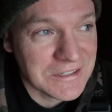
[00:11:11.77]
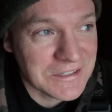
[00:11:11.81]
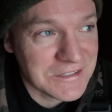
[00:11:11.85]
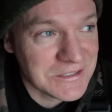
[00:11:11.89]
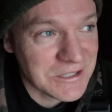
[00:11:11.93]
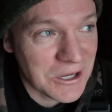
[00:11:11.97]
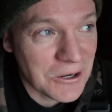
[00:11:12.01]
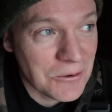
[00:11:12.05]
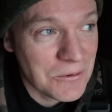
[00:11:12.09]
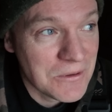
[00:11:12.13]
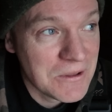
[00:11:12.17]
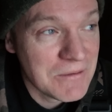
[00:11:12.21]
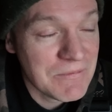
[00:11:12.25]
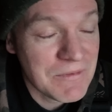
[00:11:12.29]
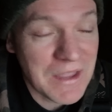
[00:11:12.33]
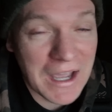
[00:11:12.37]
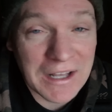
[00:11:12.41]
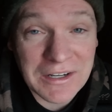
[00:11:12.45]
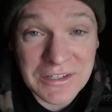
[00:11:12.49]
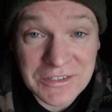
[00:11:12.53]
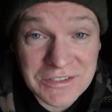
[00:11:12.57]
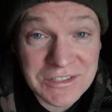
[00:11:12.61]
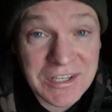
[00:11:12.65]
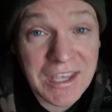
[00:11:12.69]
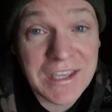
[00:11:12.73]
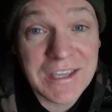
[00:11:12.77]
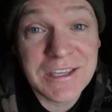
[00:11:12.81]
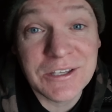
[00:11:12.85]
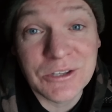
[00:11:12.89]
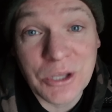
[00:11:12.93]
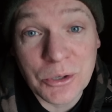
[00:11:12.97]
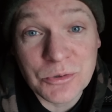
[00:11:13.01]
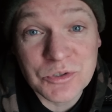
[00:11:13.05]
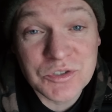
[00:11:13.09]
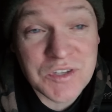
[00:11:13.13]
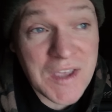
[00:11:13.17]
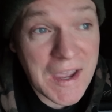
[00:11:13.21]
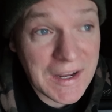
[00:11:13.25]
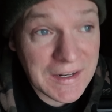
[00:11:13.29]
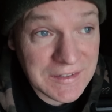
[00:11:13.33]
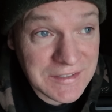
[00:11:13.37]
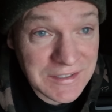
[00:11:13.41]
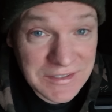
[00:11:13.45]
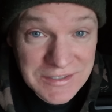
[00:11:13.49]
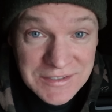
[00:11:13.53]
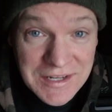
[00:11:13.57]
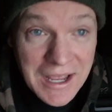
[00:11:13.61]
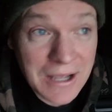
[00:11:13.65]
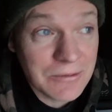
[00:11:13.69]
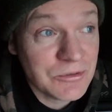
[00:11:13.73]
So, and it's taken those
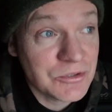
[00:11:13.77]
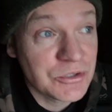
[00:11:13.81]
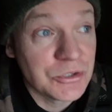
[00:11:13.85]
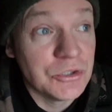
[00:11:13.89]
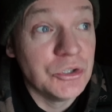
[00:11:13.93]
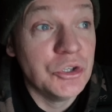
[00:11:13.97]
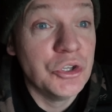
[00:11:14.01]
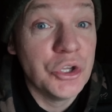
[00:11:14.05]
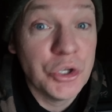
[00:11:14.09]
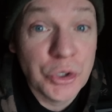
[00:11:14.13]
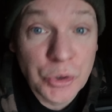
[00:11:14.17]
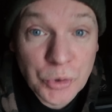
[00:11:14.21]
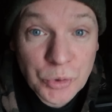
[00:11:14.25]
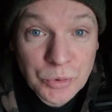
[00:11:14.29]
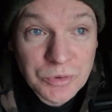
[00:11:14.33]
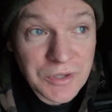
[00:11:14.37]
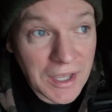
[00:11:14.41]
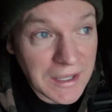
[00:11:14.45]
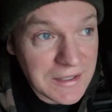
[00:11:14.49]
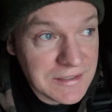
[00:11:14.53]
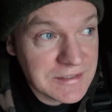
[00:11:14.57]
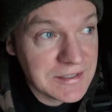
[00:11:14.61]
tactics now to new day